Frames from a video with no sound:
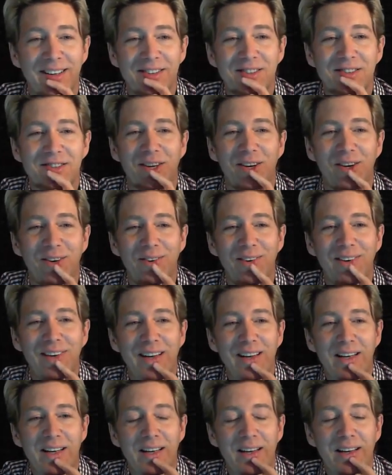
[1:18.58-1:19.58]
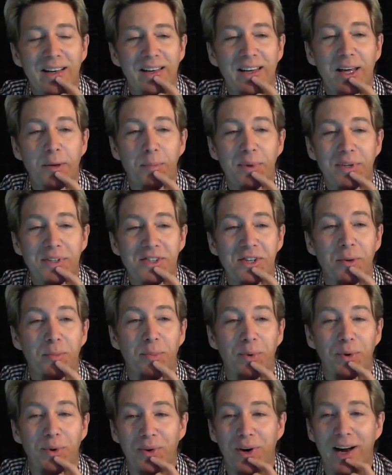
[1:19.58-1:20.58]
So keep it
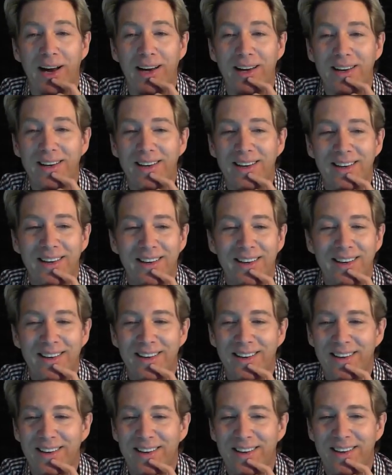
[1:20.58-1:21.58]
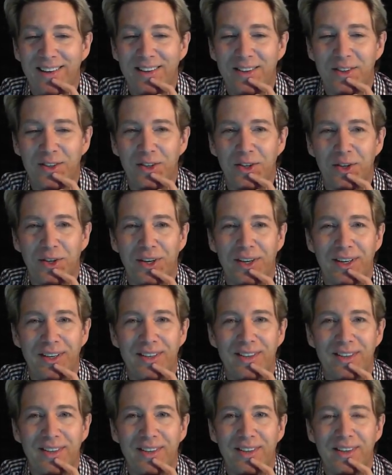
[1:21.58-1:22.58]
simple, right?
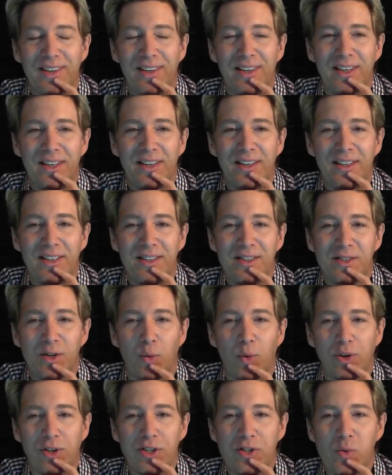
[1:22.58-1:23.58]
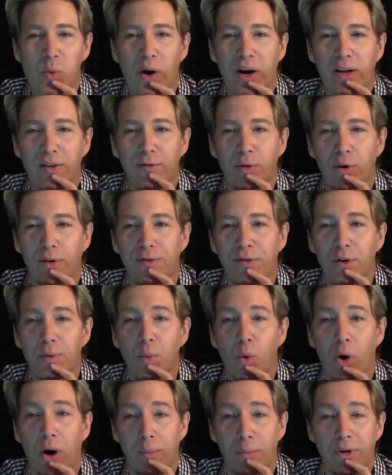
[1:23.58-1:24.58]
Good. So we're just waiting for a few
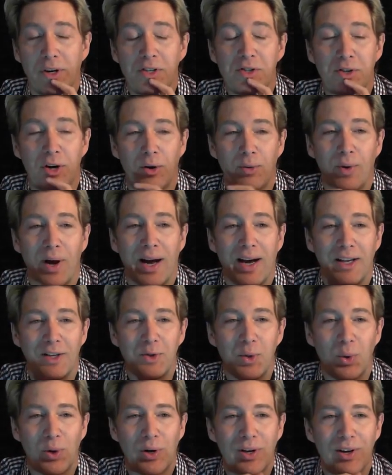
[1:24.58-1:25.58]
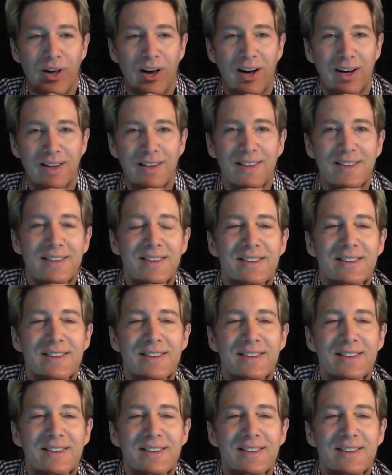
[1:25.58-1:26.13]
more. I'm going to start right at 2 o'clock.